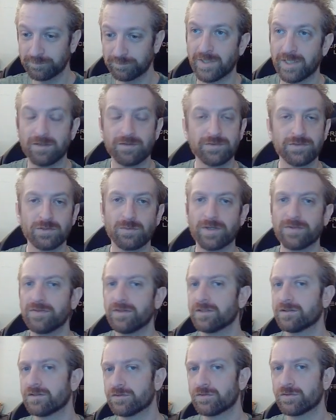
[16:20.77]
And also, I
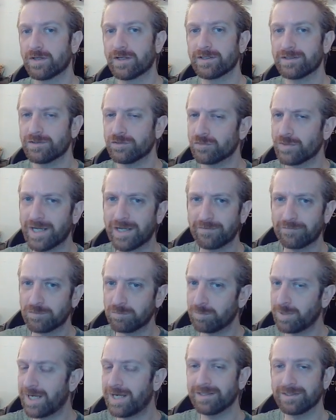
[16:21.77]
think they're trying to
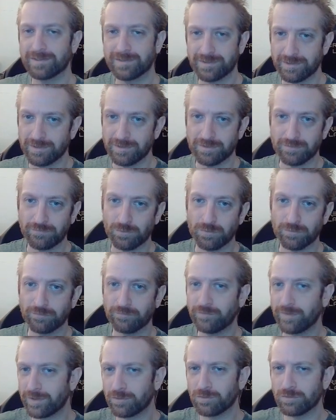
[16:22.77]
draft policies for
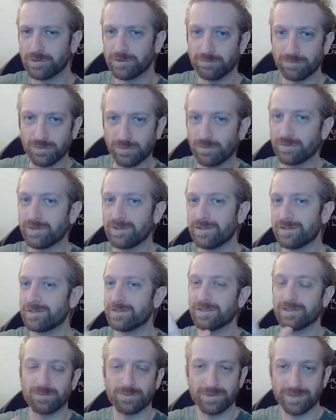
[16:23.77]
federal employees
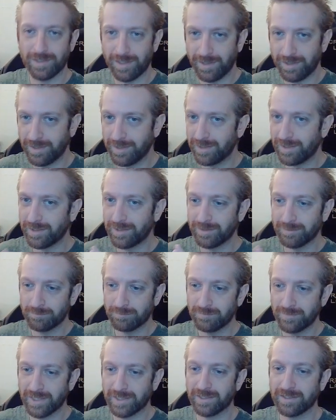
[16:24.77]
dealing with AI,
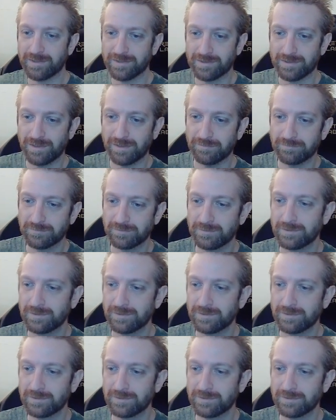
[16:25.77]
that kind of stuff.